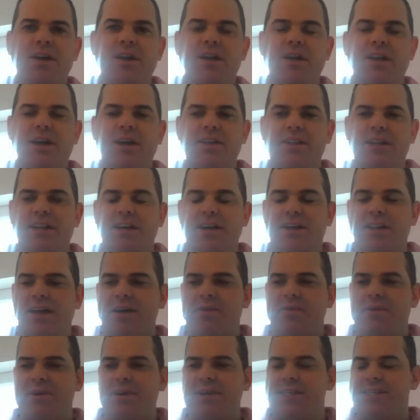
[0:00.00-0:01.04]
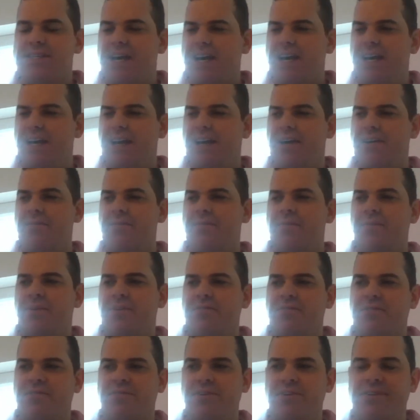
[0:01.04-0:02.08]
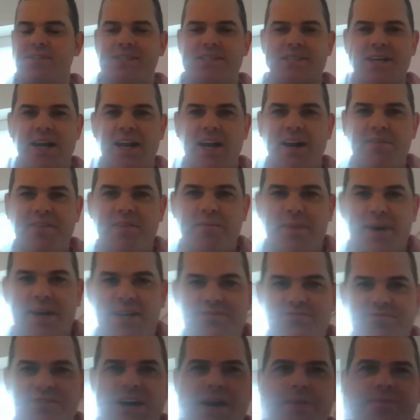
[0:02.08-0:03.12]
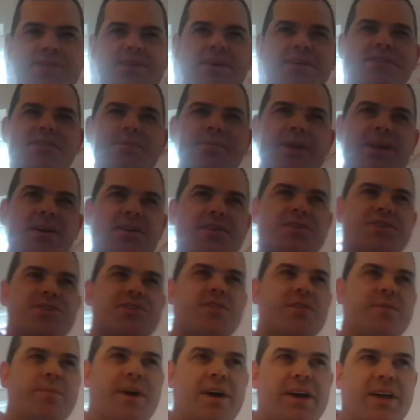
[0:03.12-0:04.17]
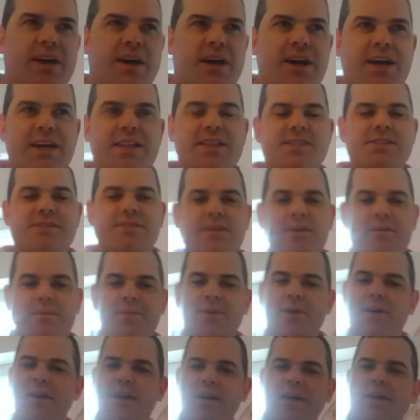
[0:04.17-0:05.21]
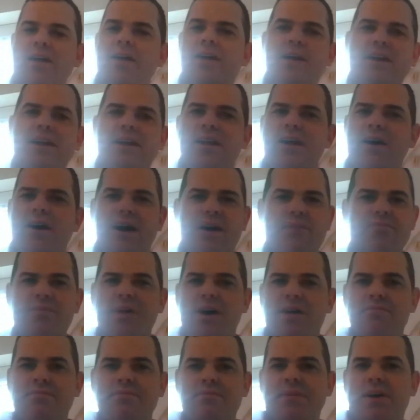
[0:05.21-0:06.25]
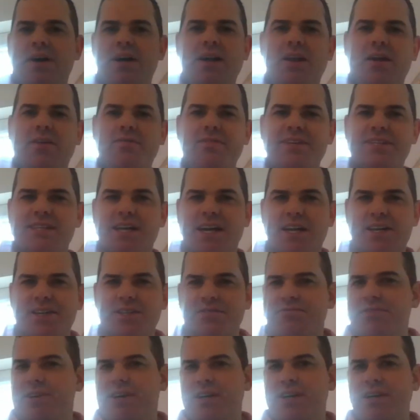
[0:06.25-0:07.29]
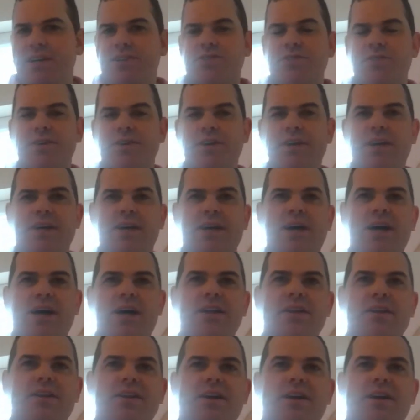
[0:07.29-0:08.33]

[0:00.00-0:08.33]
like what you say, recruiters don't have the best reps. So I was a bit unsure about going into it. But no, I love it, Sandra. Really enjoy it. And